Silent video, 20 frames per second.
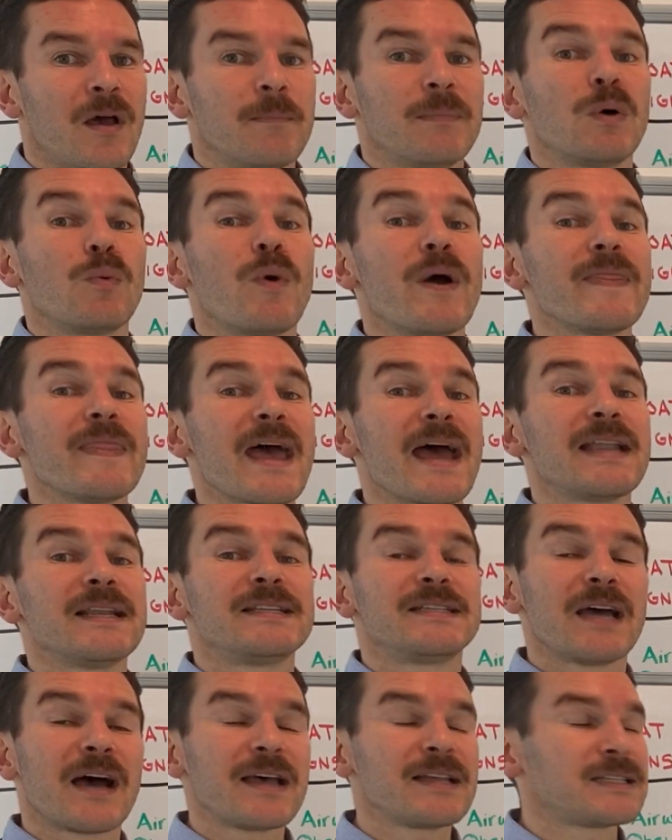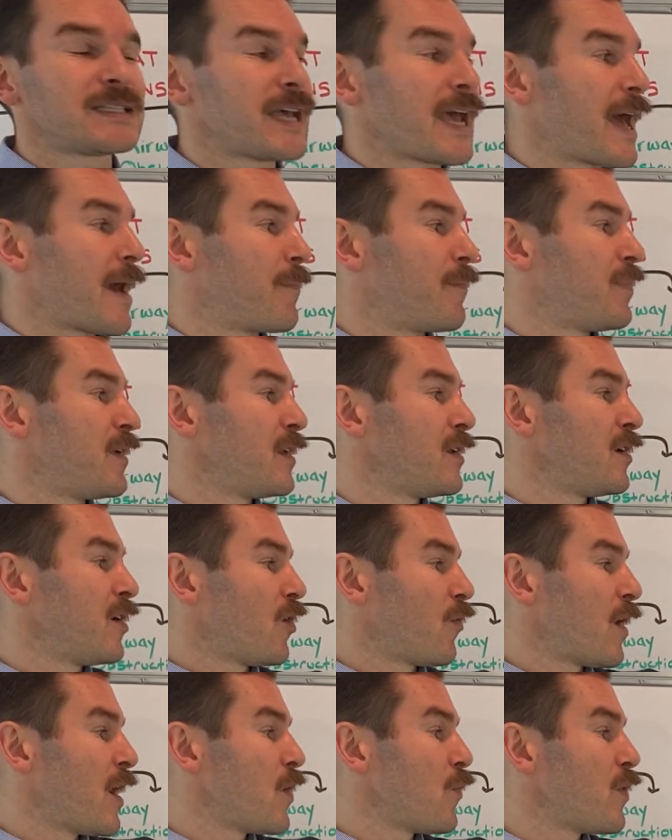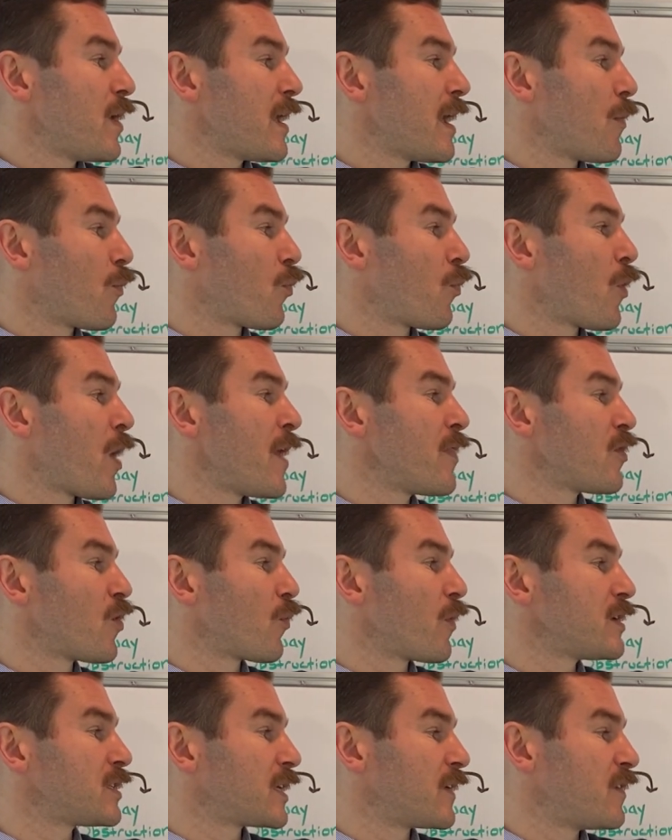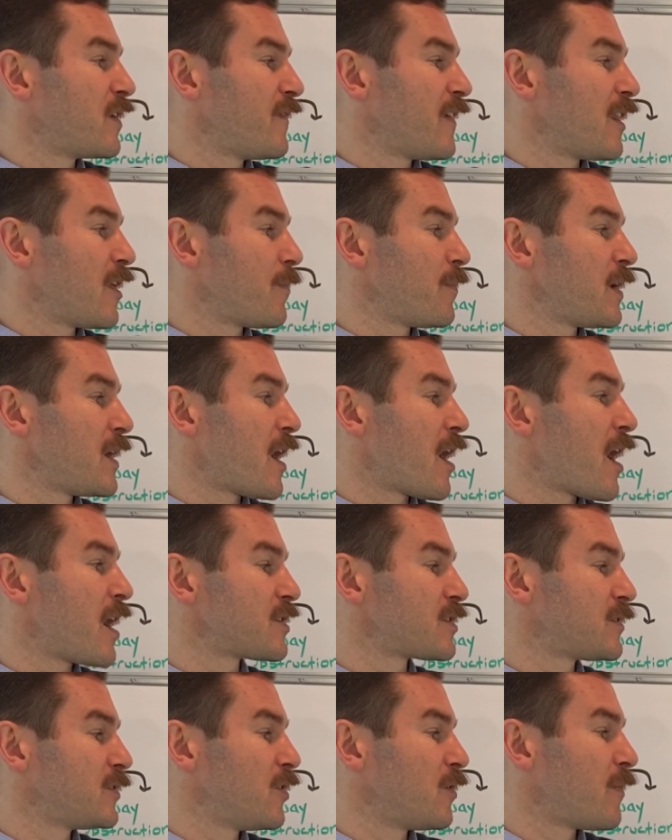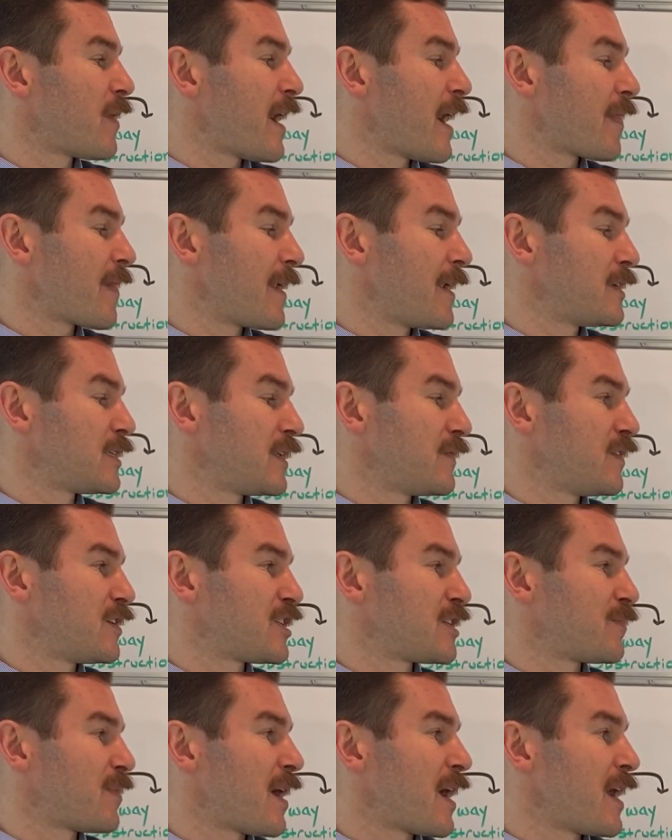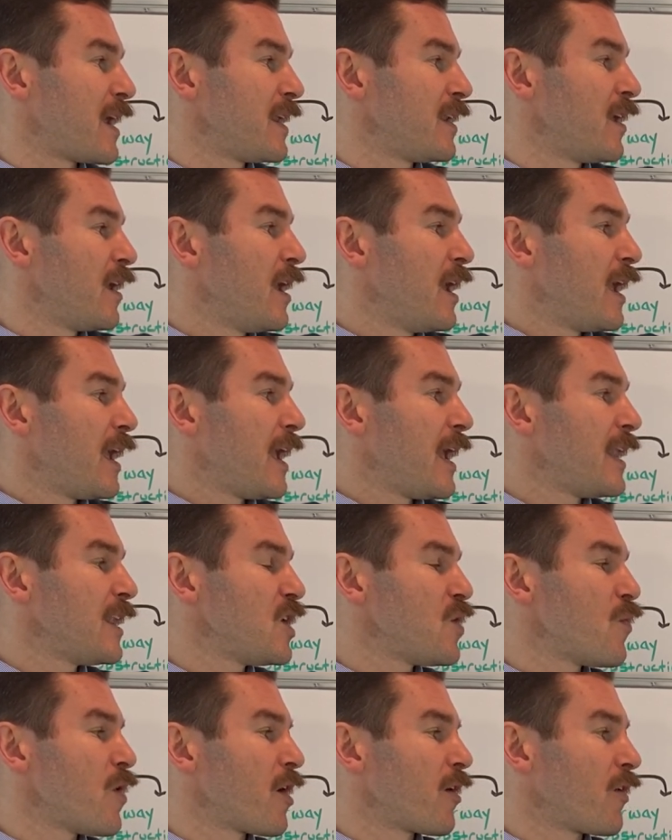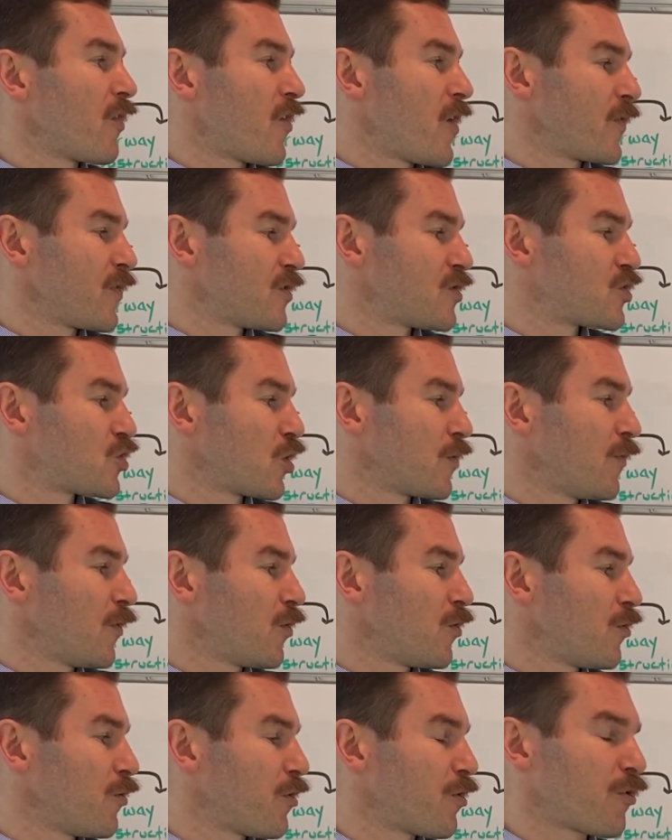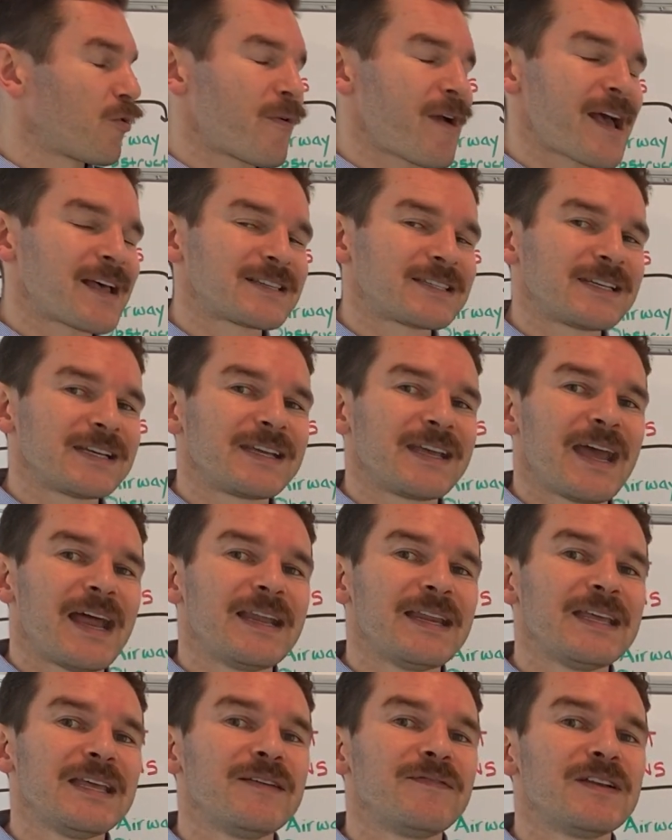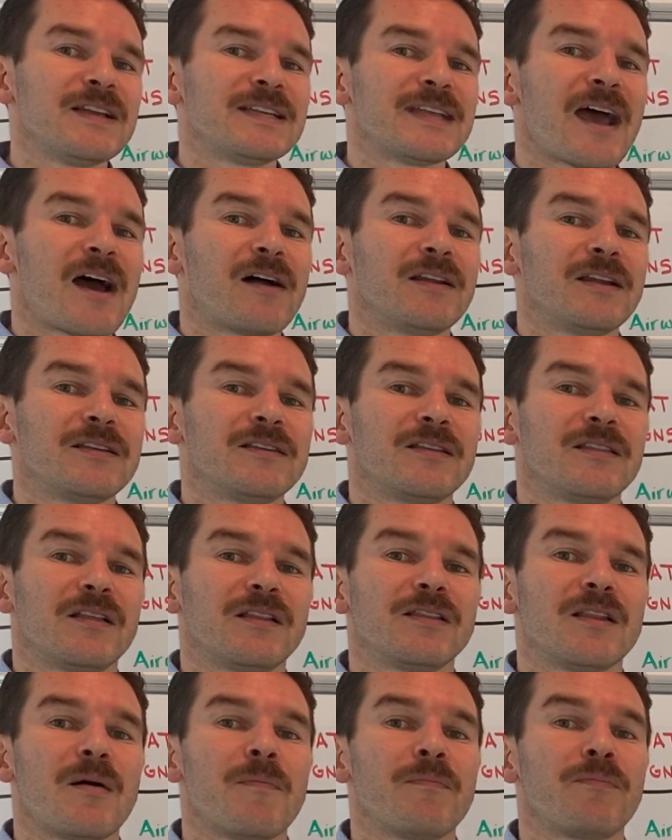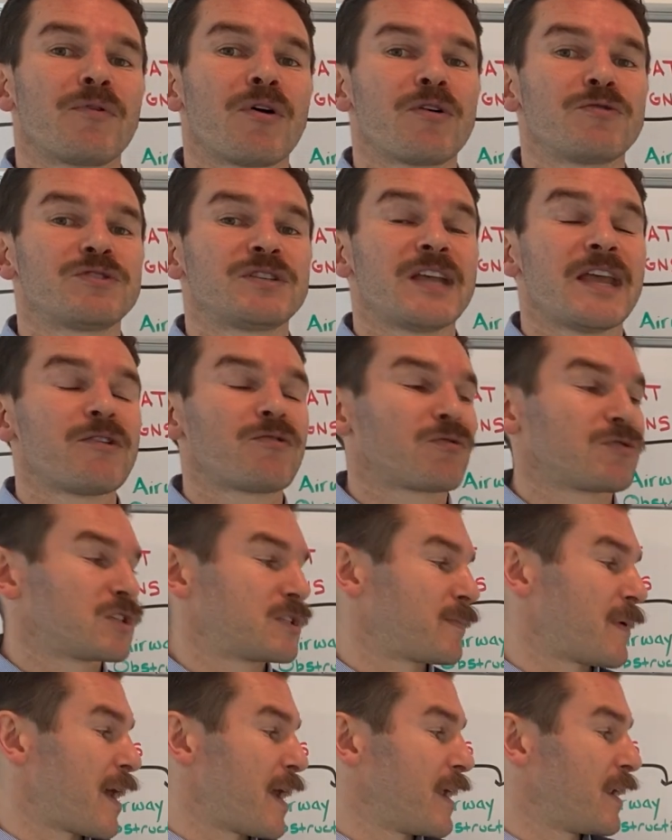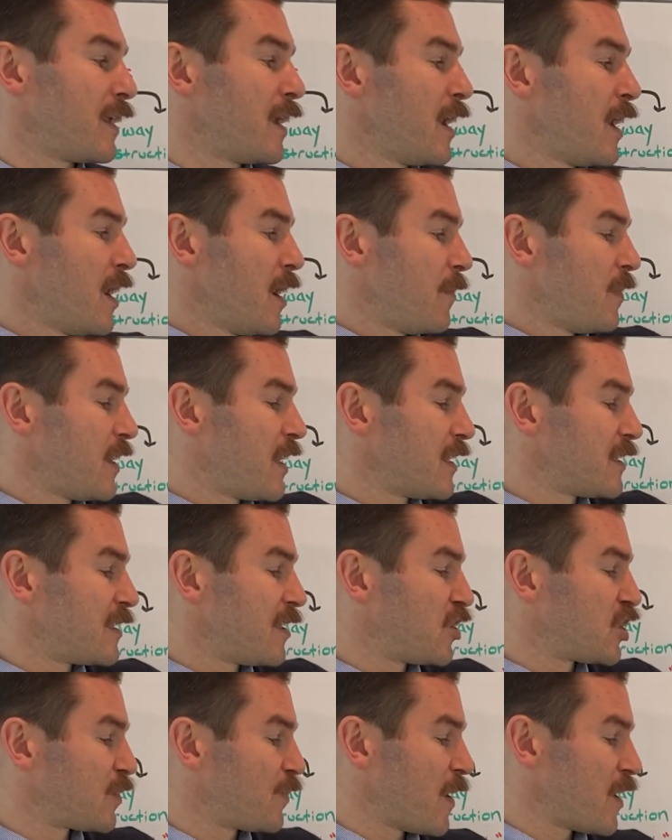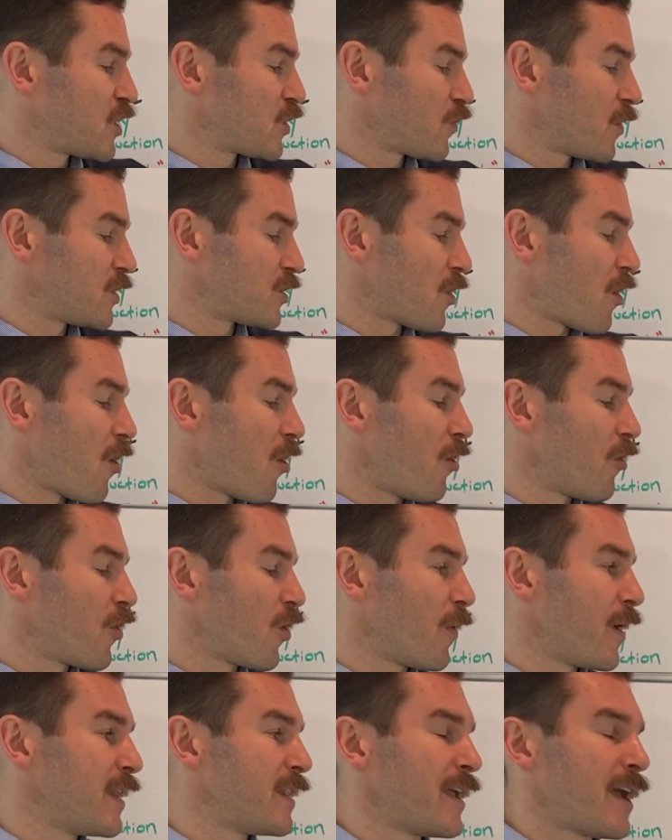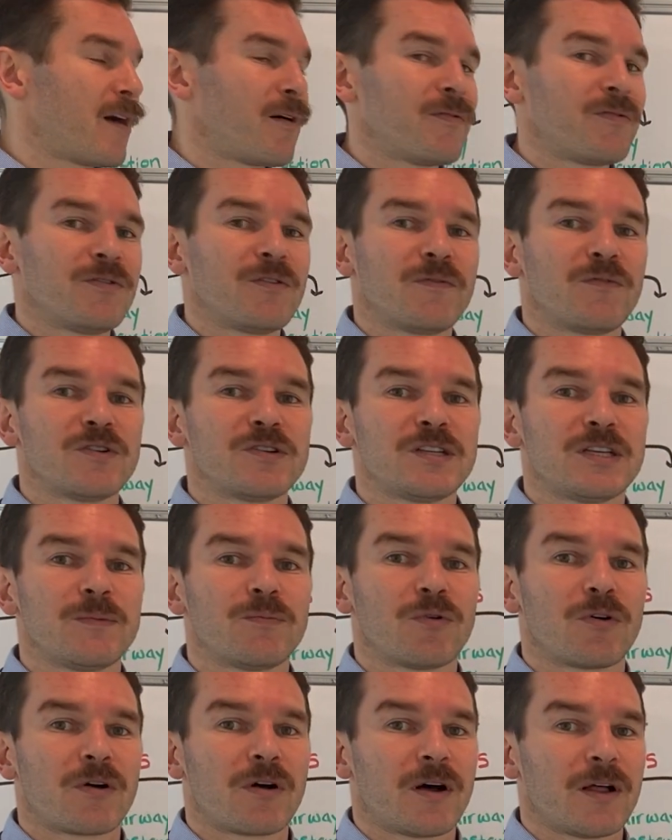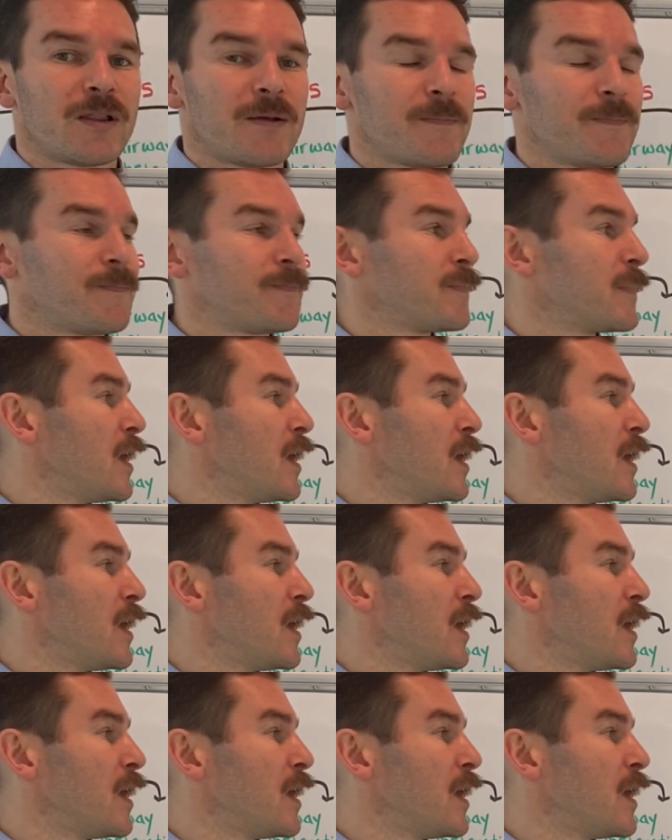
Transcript: But when that does happen, right, we run the risk of developing osteomyelitis of the spine anywhere along the cervical, thoracic, and even down into the lumbosacral spine because this space runs all the way down the vertebral column.